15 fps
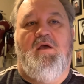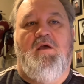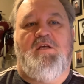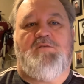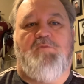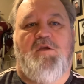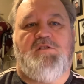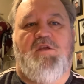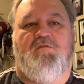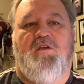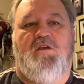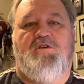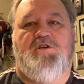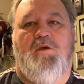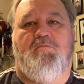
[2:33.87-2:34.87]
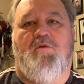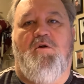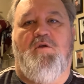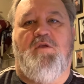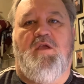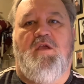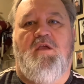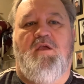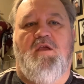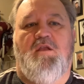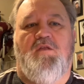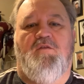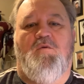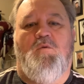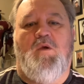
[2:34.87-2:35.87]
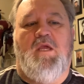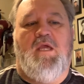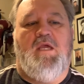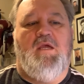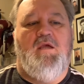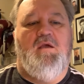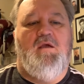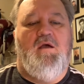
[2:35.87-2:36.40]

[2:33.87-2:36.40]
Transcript: especially if you ship during the end of the week,